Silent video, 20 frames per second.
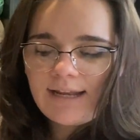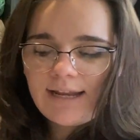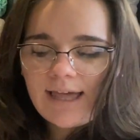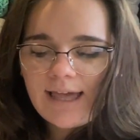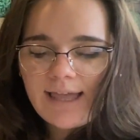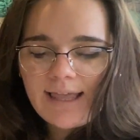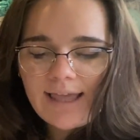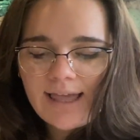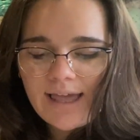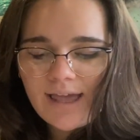I
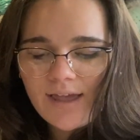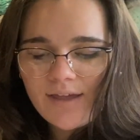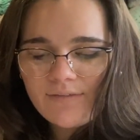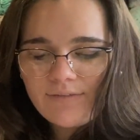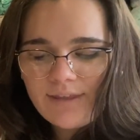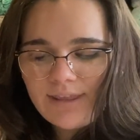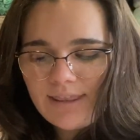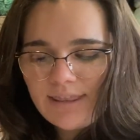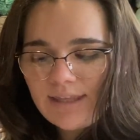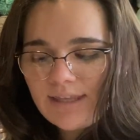have
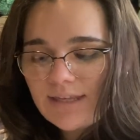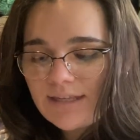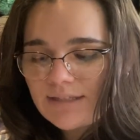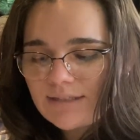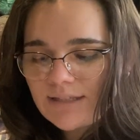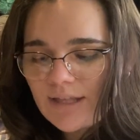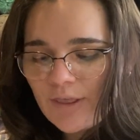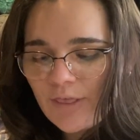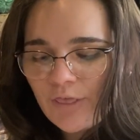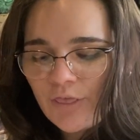these
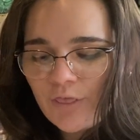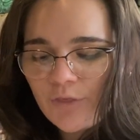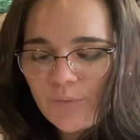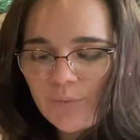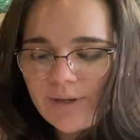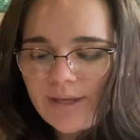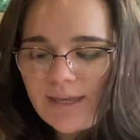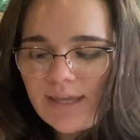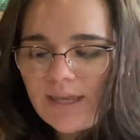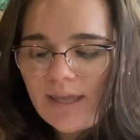
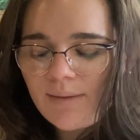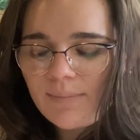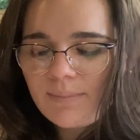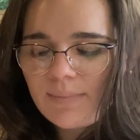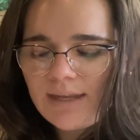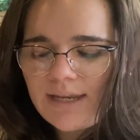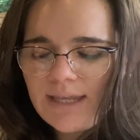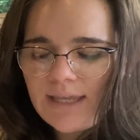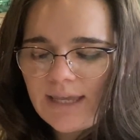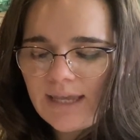3
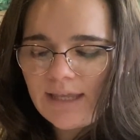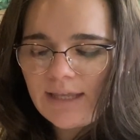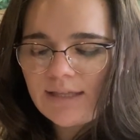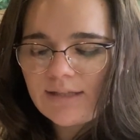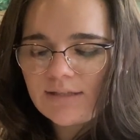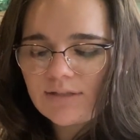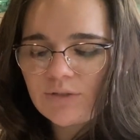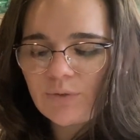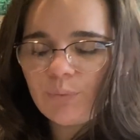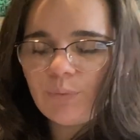mini
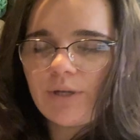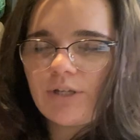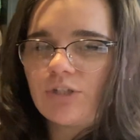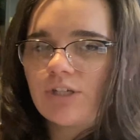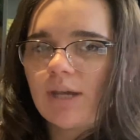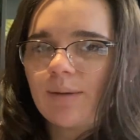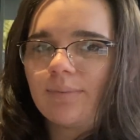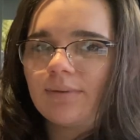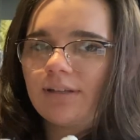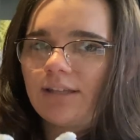kittens, which
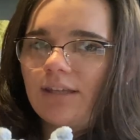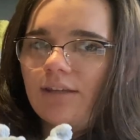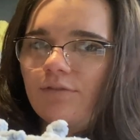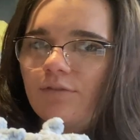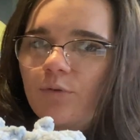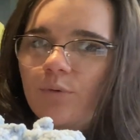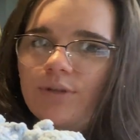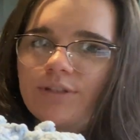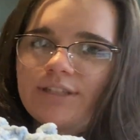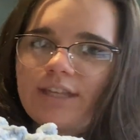I believe
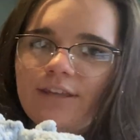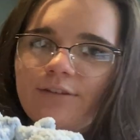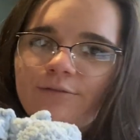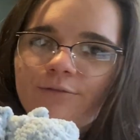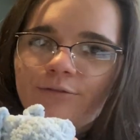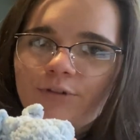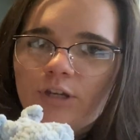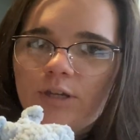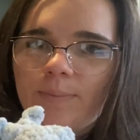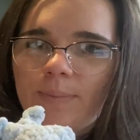was a
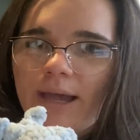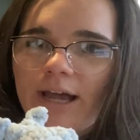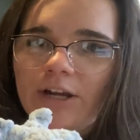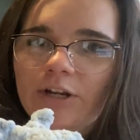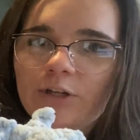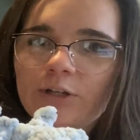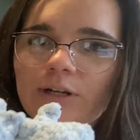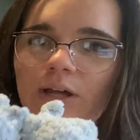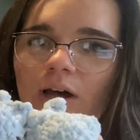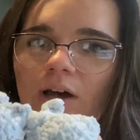free
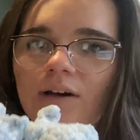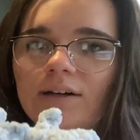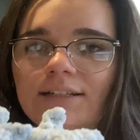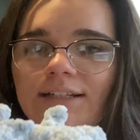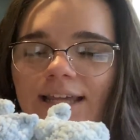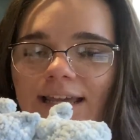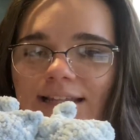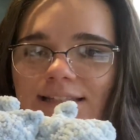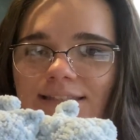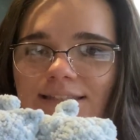pattern on
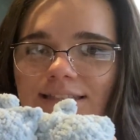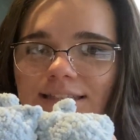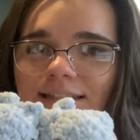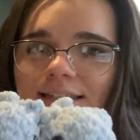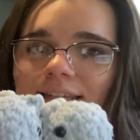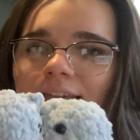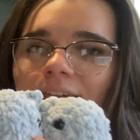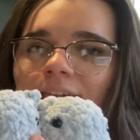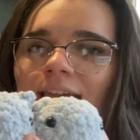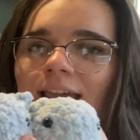Etsy.